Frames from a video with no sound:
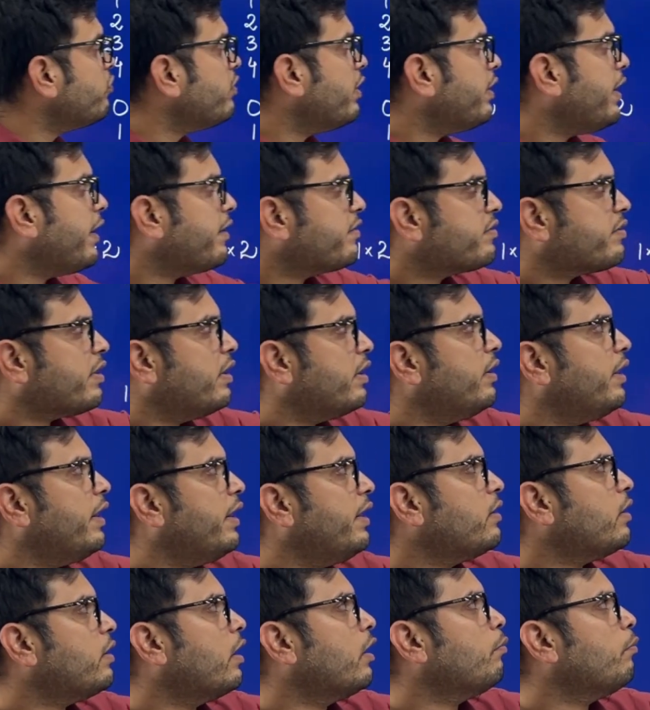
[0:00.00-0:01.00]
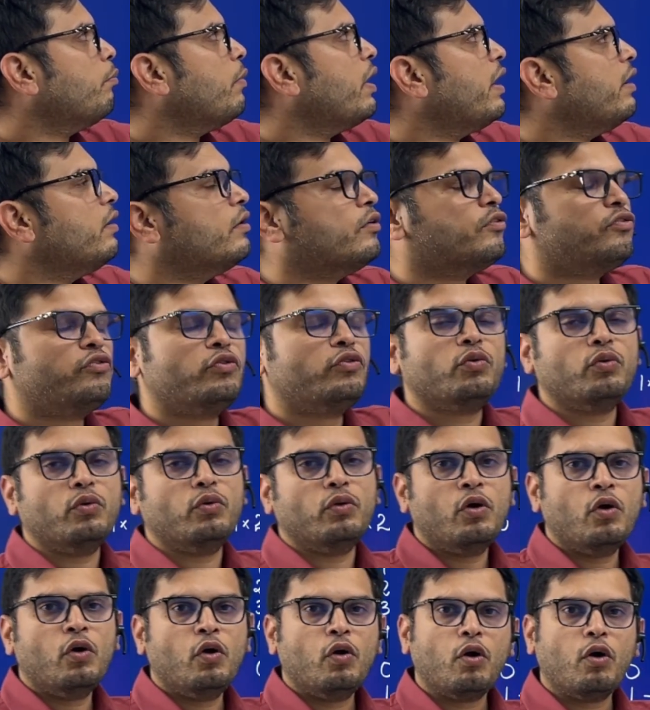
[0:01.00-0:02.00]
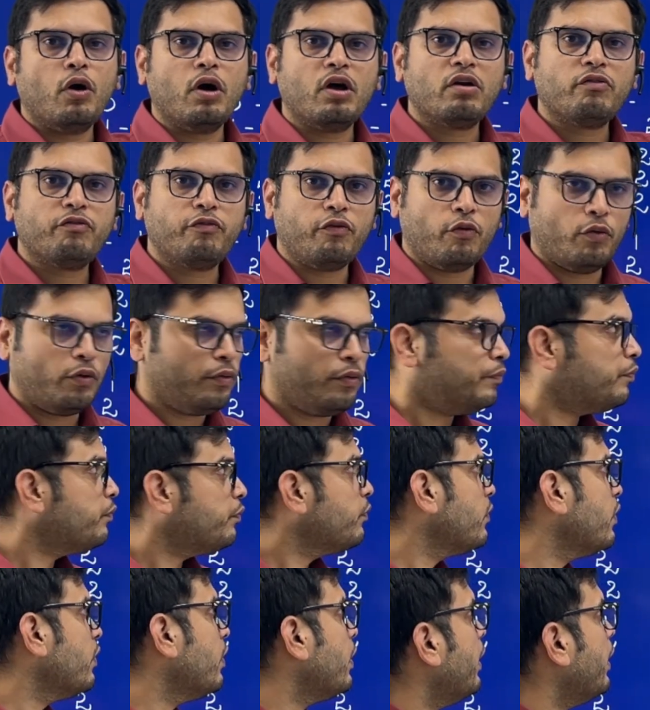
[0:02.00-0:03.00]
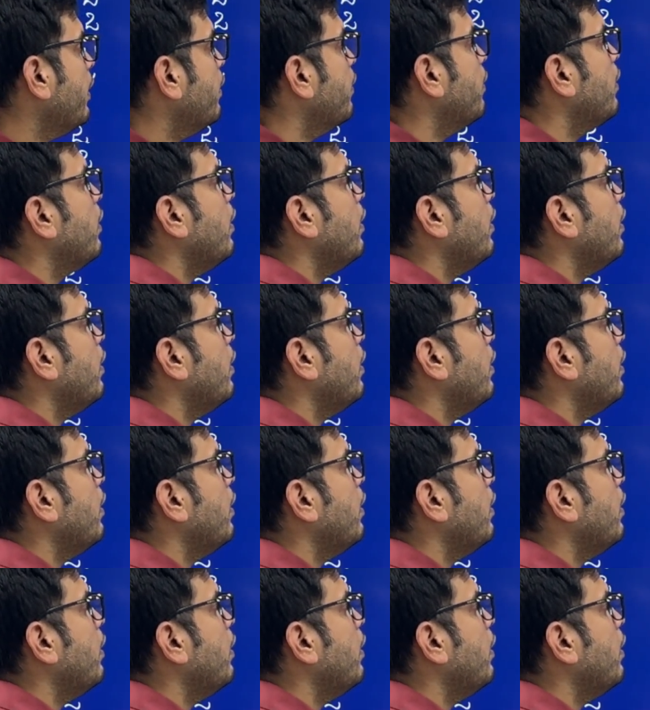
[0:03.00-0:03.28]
that x can take are minus 2 or 4, right?